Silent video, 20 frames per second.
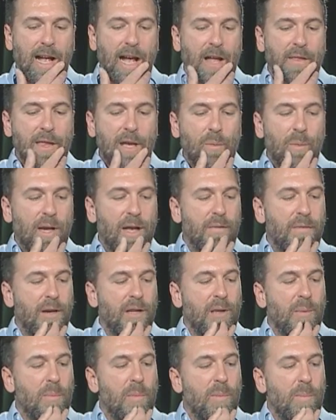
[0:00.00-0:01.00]
think what I
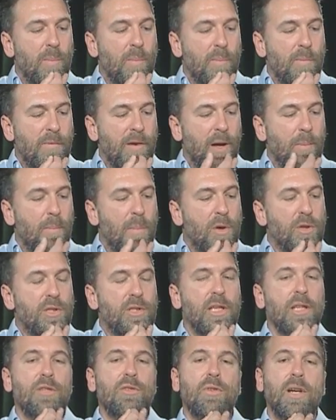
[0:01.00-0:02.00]
found
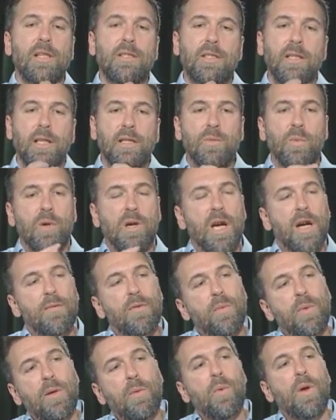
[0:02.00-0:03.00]
most interesting is wherever
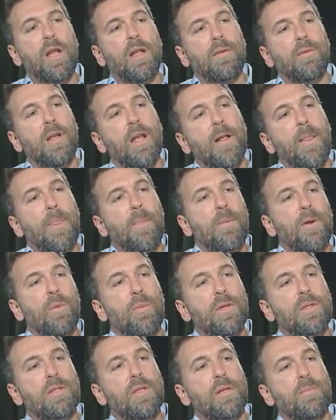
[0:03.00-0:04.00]
we went, there
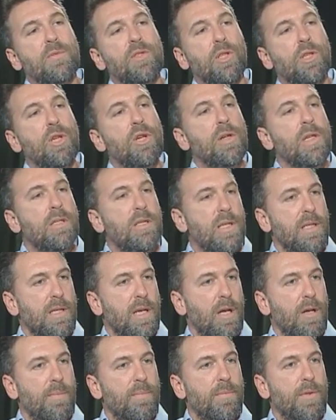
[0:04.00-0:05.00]
was a security
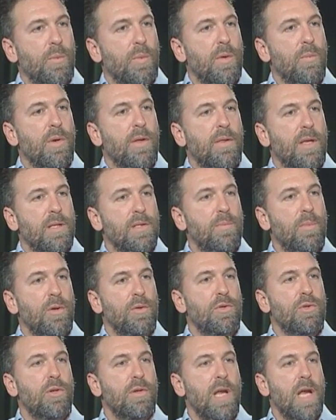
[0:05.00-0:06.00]
detail that went with us,
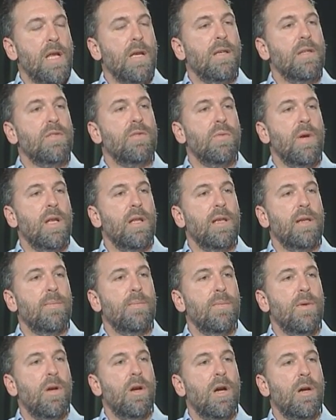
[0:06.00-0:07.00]
both Jordanian and Israeli
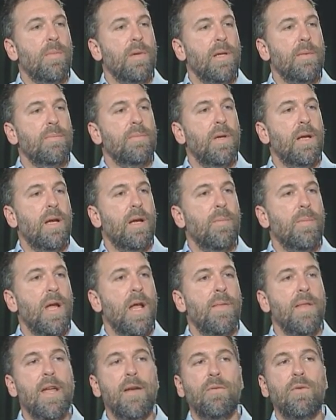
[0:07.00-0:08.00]
army.
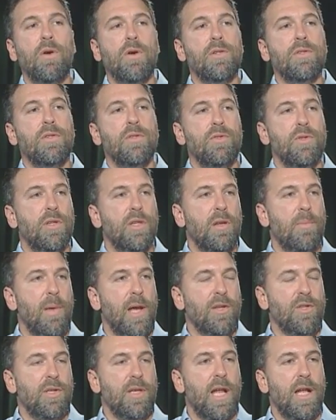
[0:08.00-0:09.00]
And they, of course, as you could
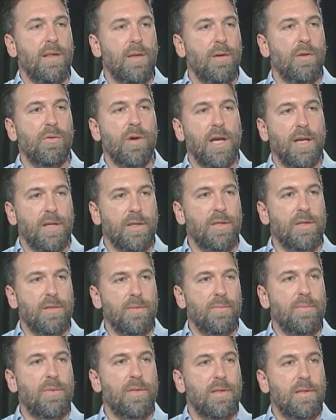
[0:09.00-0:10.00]
imagine, had the greatest
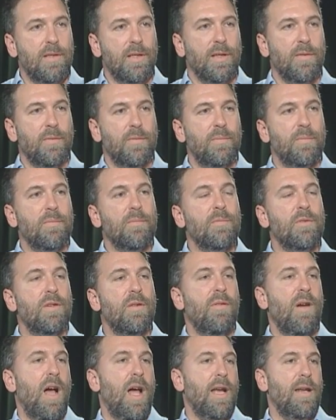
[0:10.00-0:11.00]
kind of
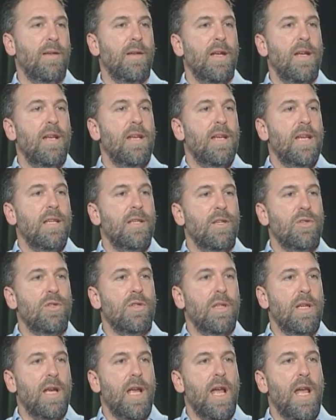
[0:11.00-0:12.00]
divide
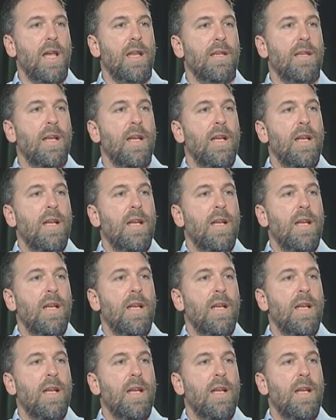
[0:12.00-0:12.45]
initially. And